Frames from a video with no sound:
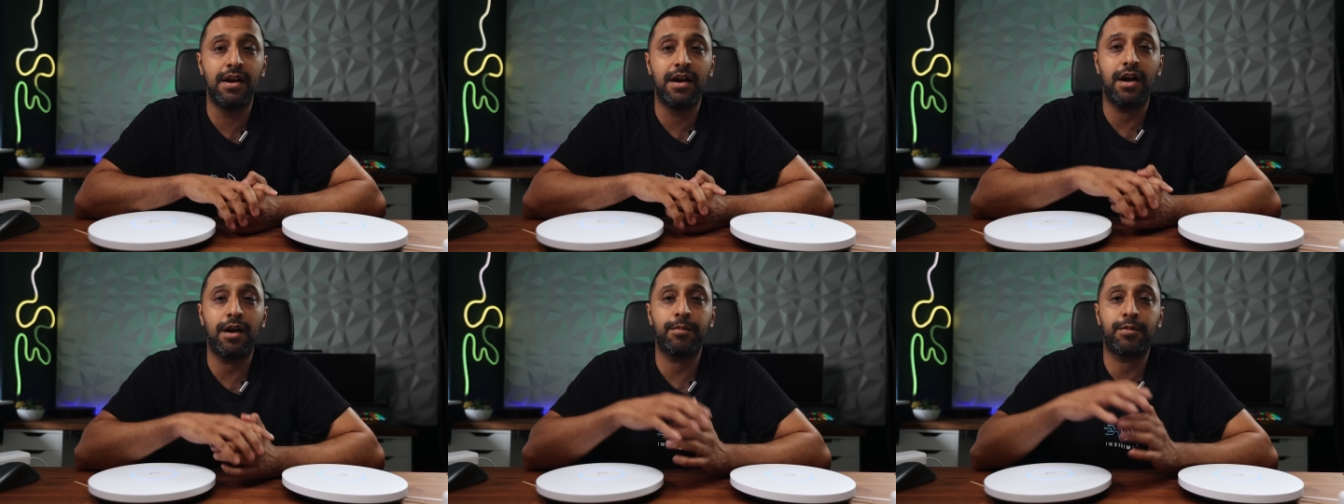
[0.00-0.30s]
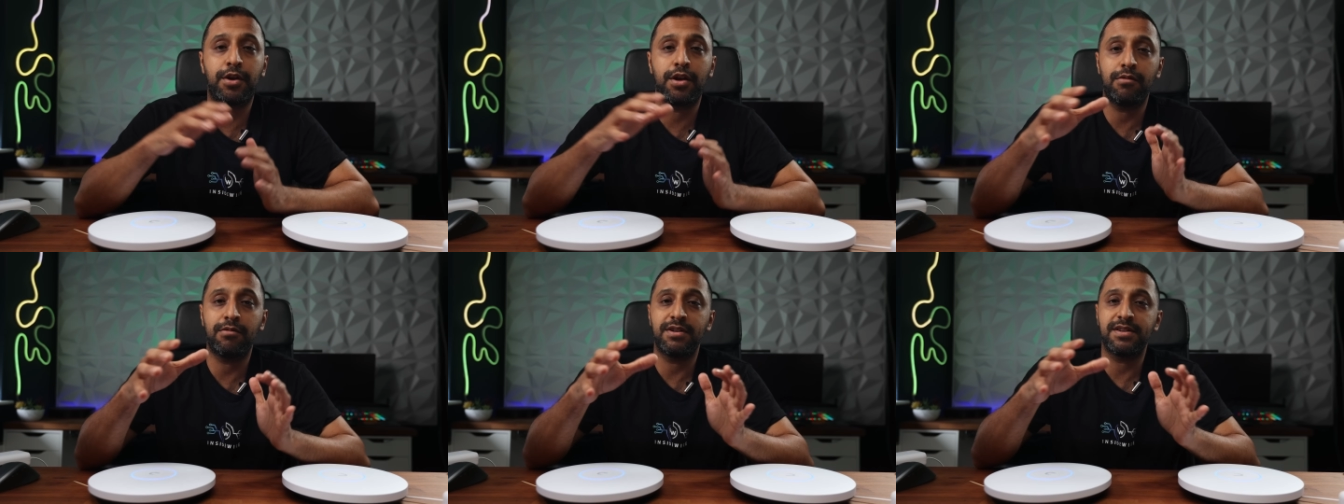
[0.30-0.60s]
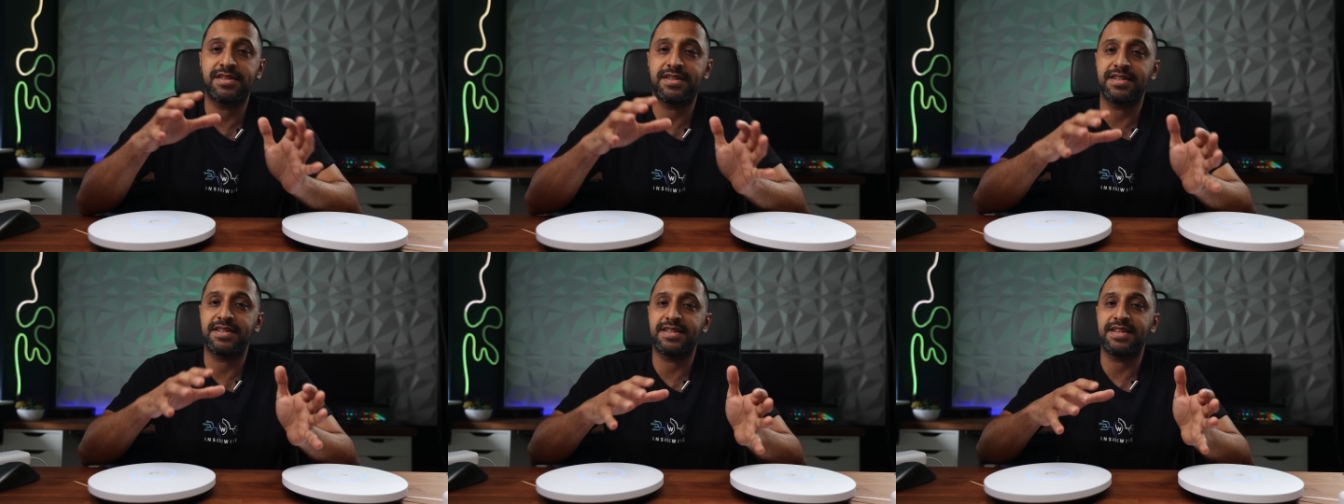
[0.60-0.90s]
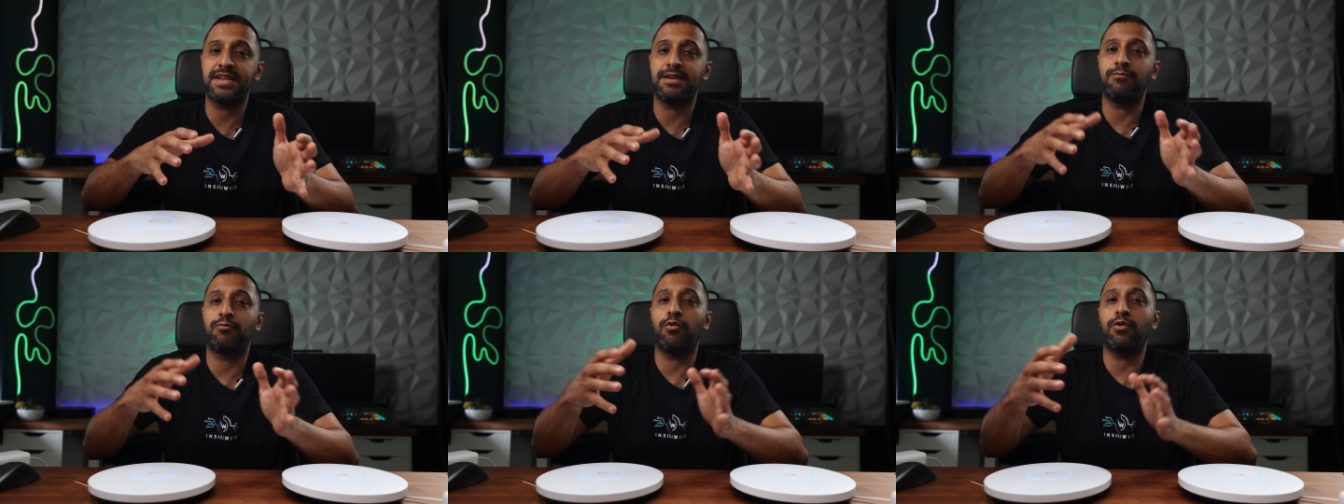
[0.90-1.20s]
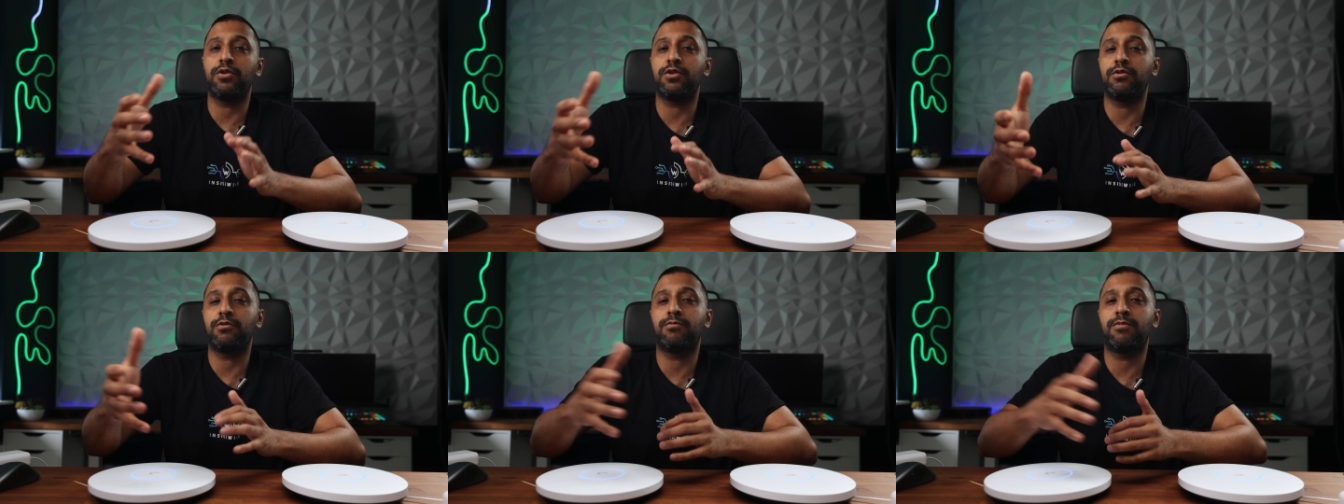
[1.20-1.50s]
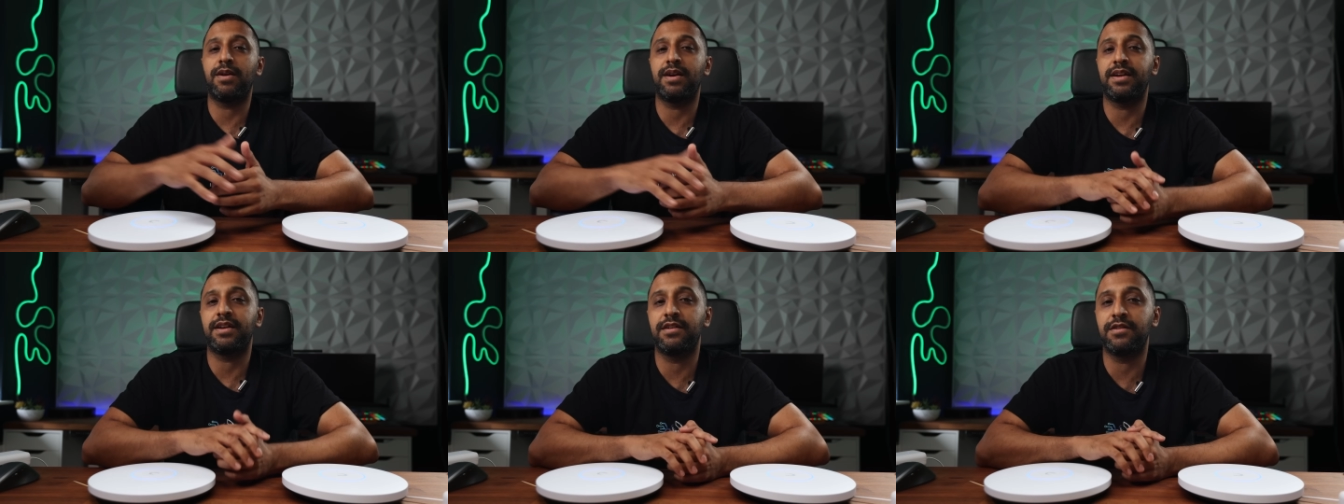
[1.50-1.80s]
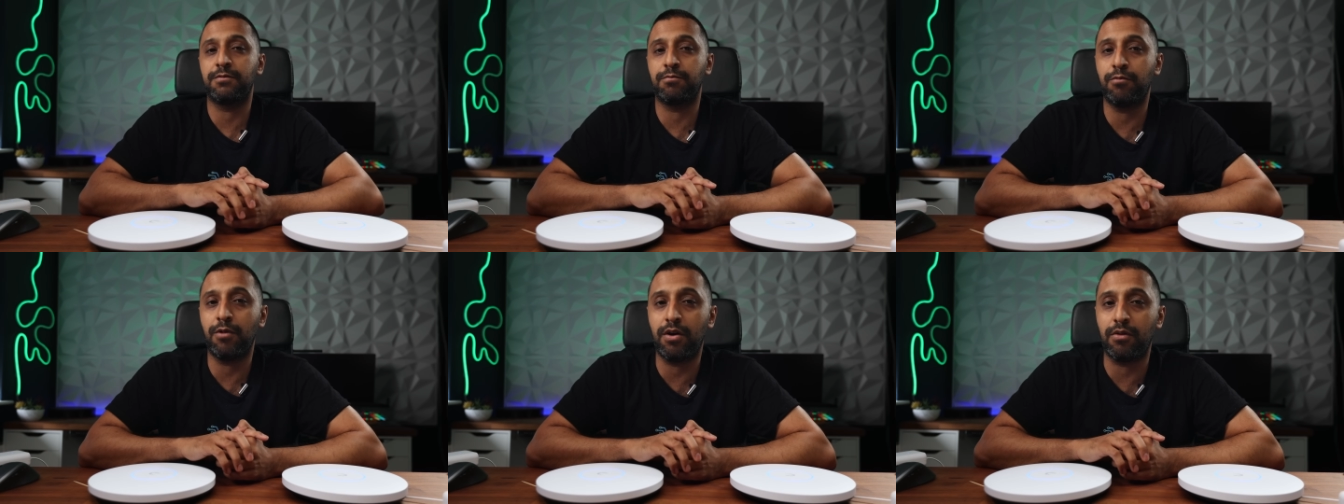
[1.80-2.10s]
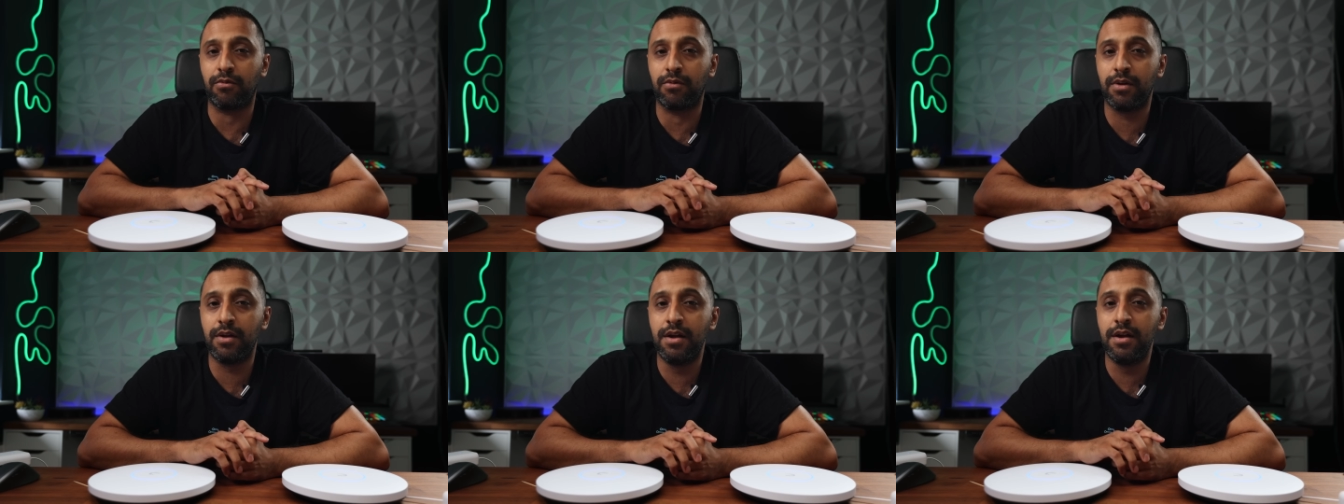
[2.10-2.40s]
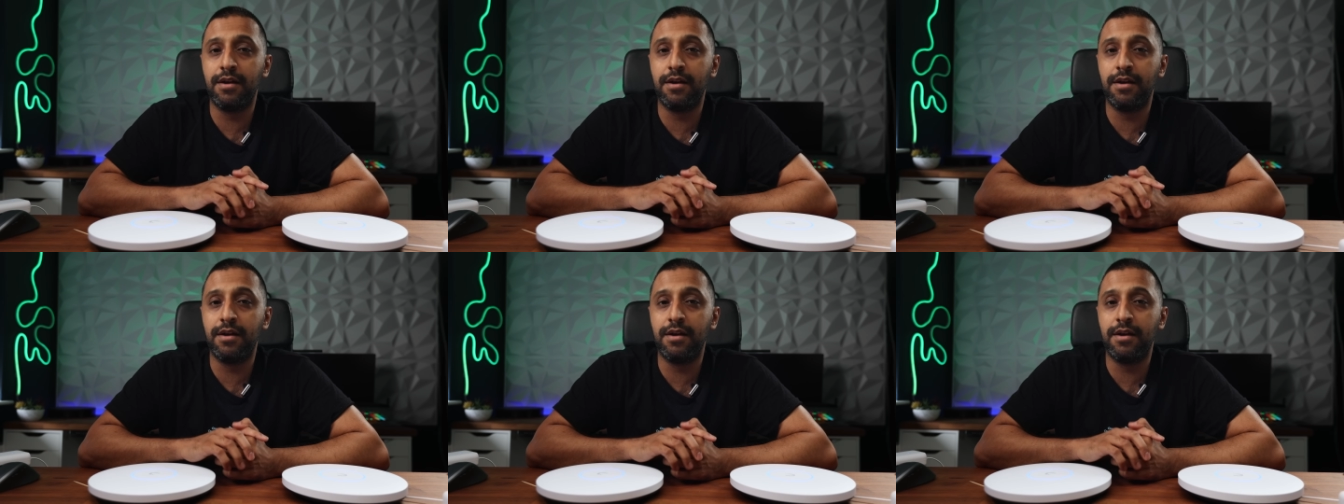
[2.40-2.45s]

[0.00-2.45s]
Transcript: I'm curious to see what you're running as well.